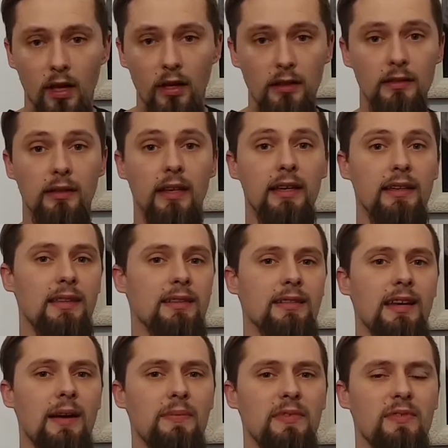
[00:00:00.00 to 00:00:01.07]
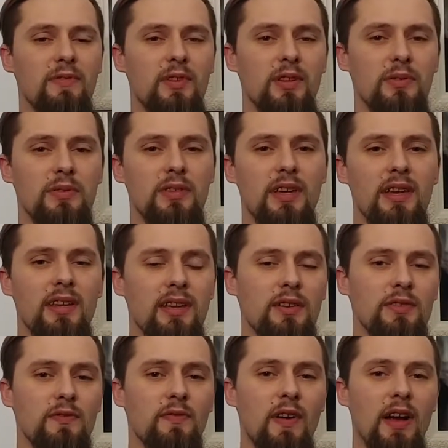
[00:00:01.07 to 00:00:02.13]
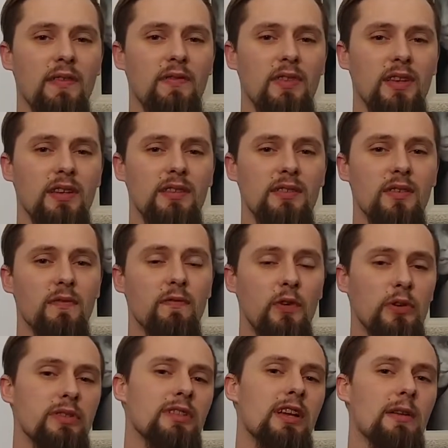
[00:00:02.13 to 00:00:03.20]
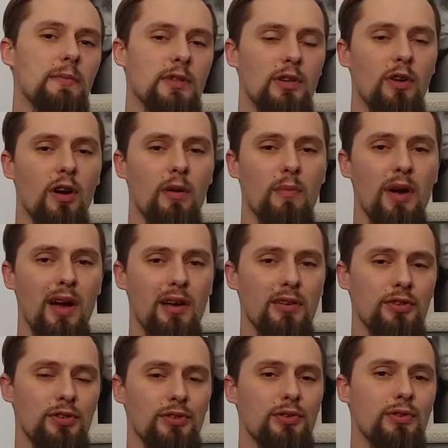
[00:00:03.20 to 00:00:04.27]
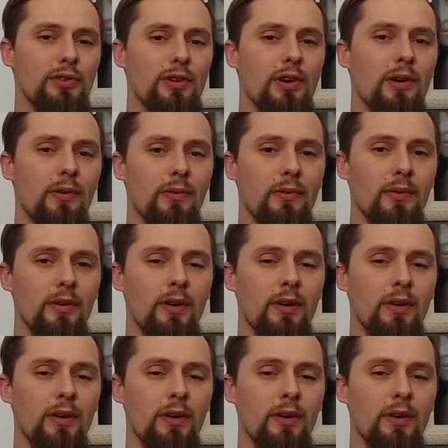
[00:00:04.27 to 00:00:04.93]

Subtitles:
Like the top of the video said, here's 5 things a first-time cigar buyer should know.